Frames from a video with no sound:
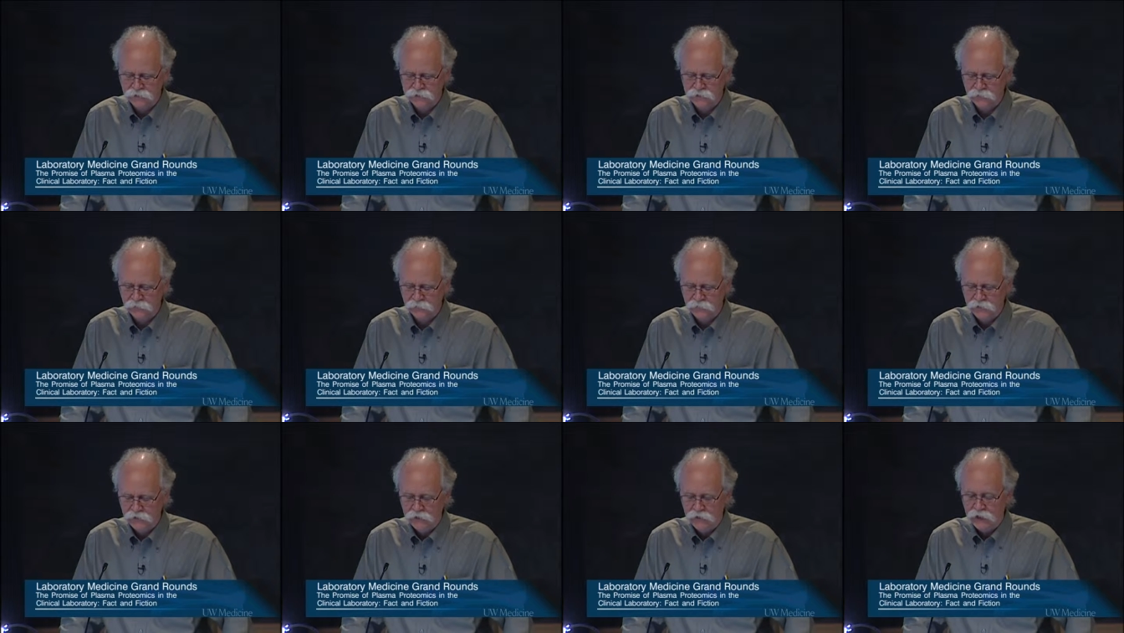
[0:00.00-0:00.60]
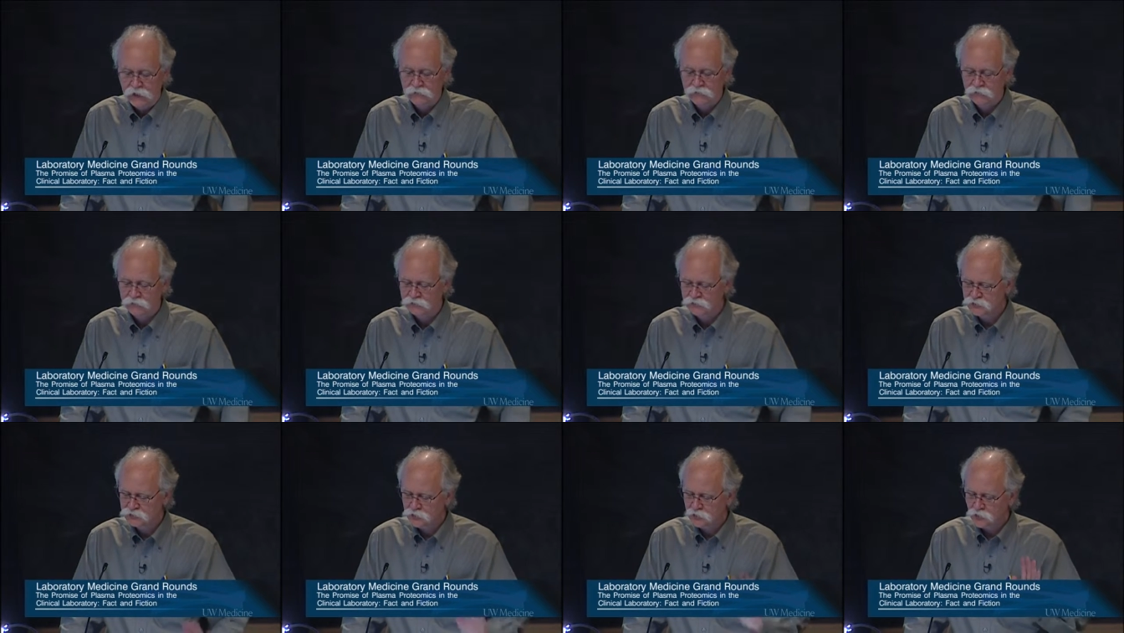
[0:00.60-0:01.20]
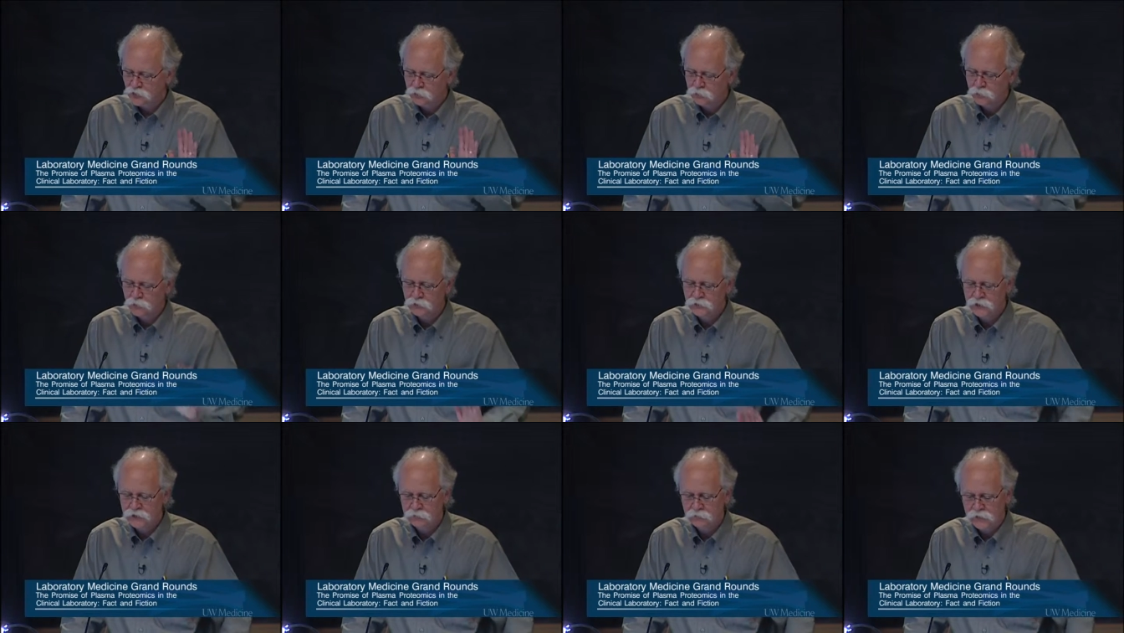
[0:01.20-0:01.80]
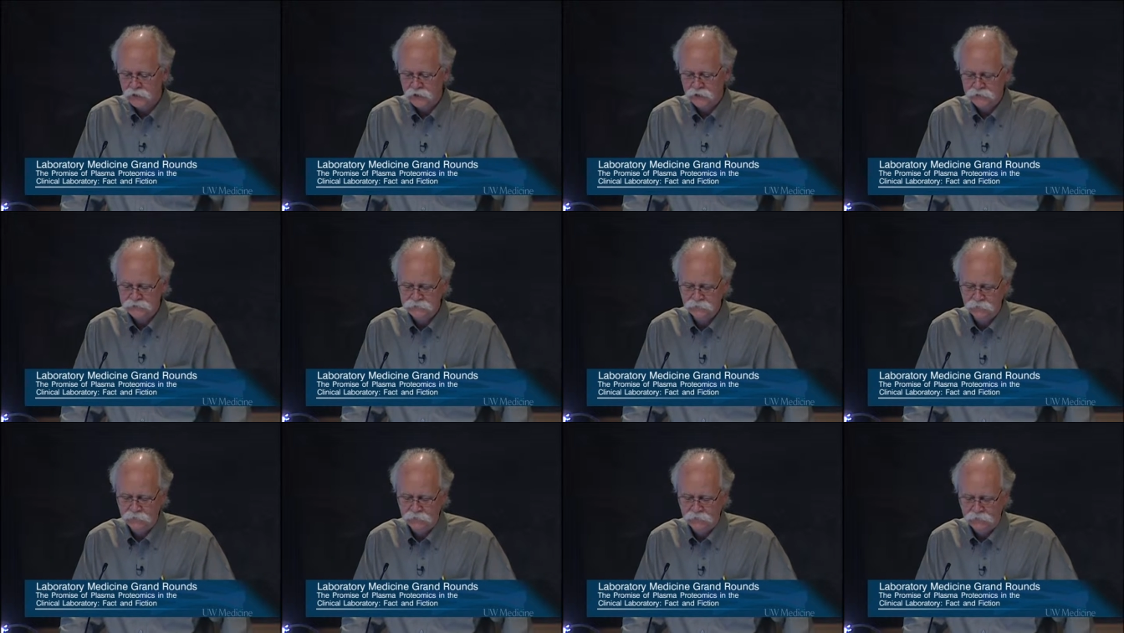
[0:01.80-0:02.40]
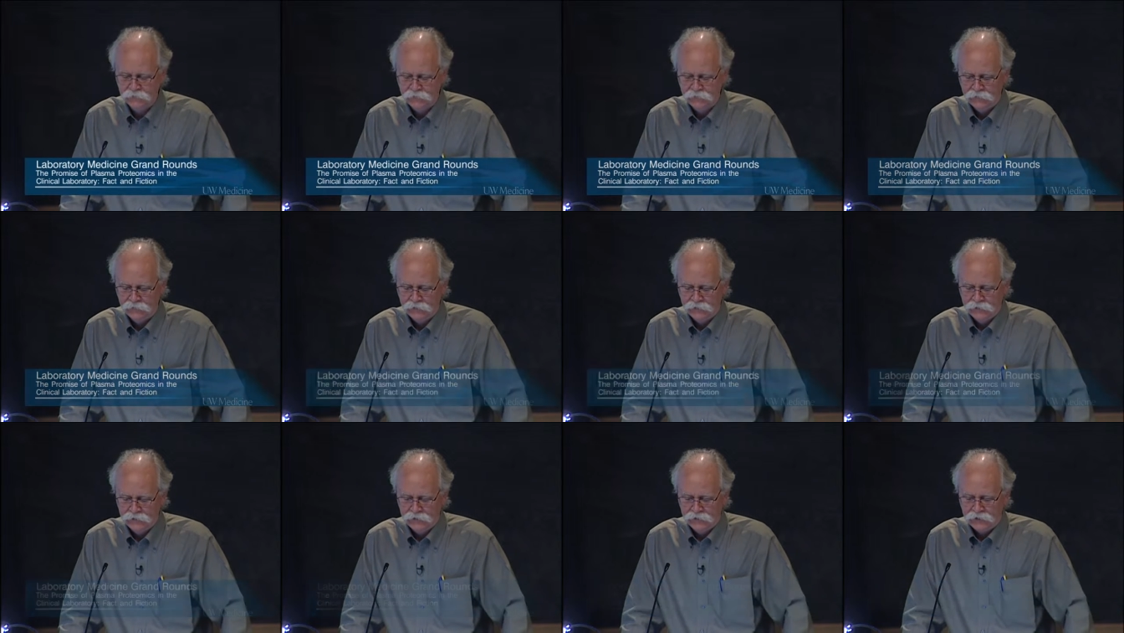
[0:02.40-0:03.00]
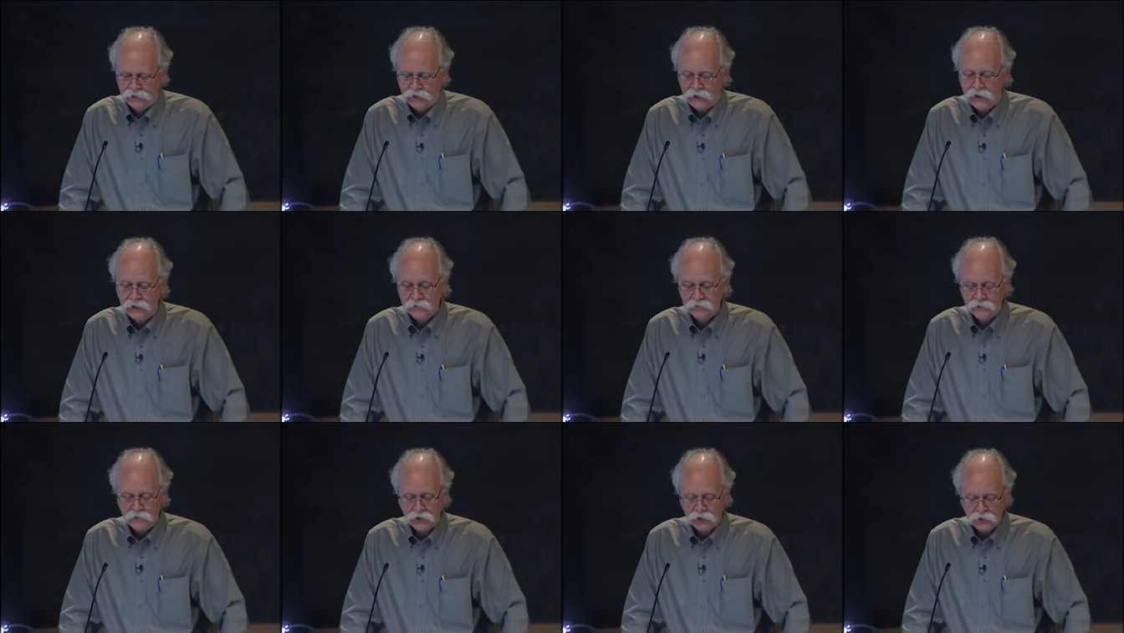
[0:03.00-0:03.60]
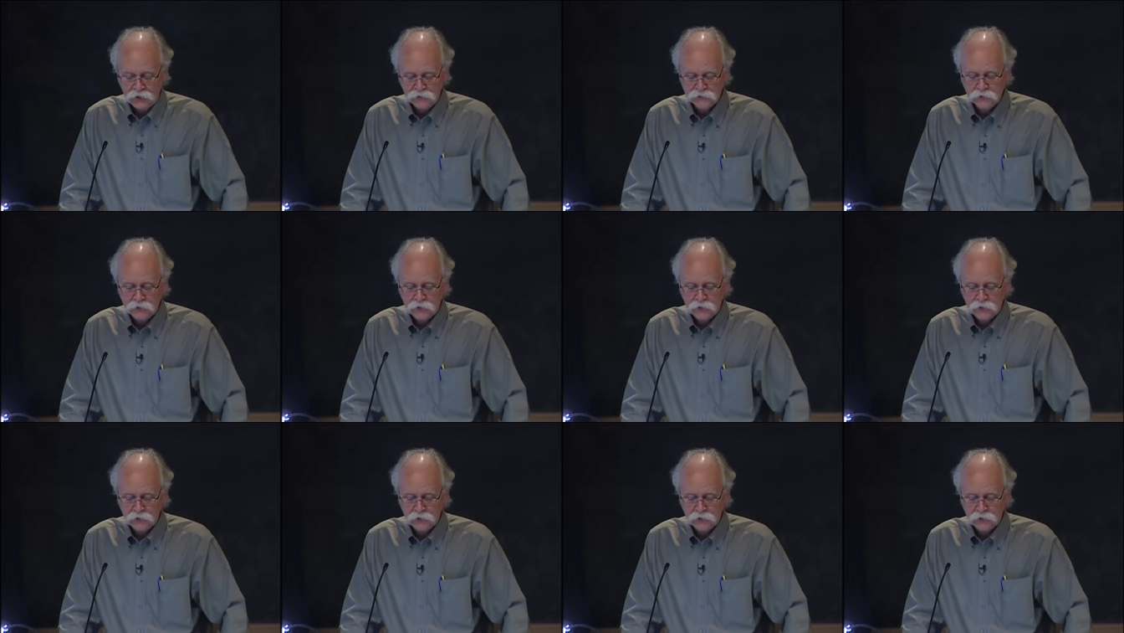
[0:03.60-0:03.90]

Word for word: So I have a strong protein bias. I, I also